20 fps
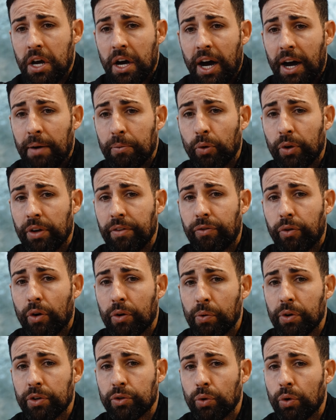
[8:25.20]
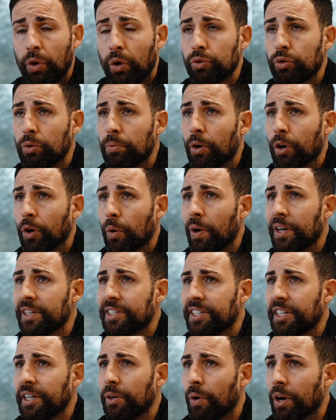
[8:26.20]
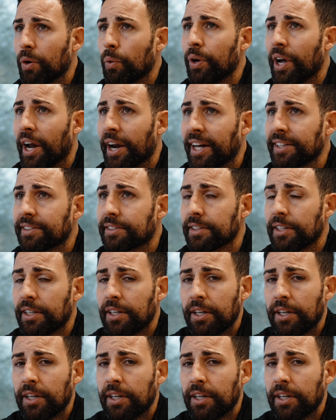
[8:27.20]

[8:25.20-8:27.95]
I'm looking forward to go tomorrow and see where we are at.